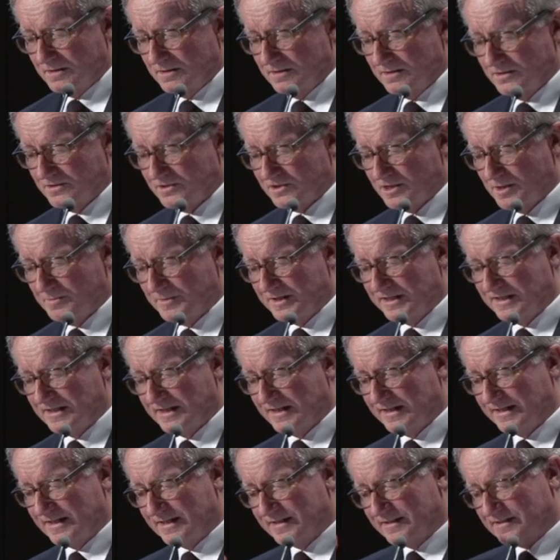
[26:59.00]
There are so many
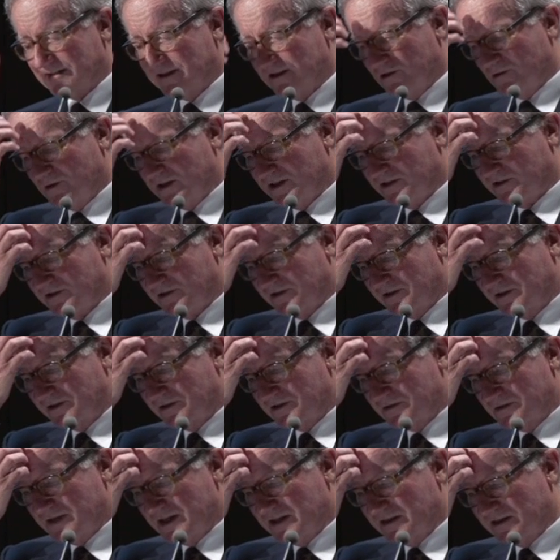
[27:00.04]
unanswered
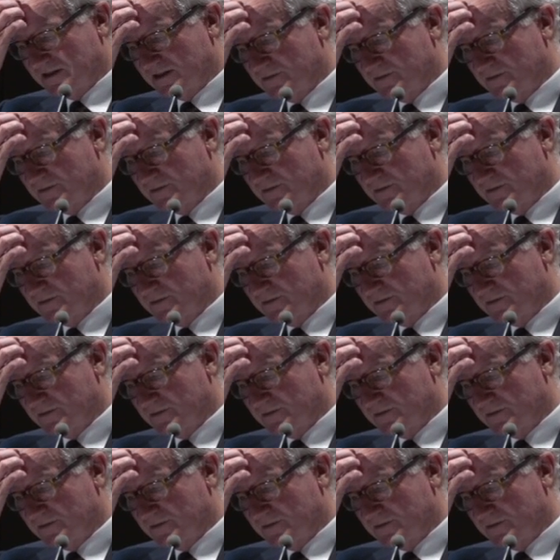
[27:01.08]
questions around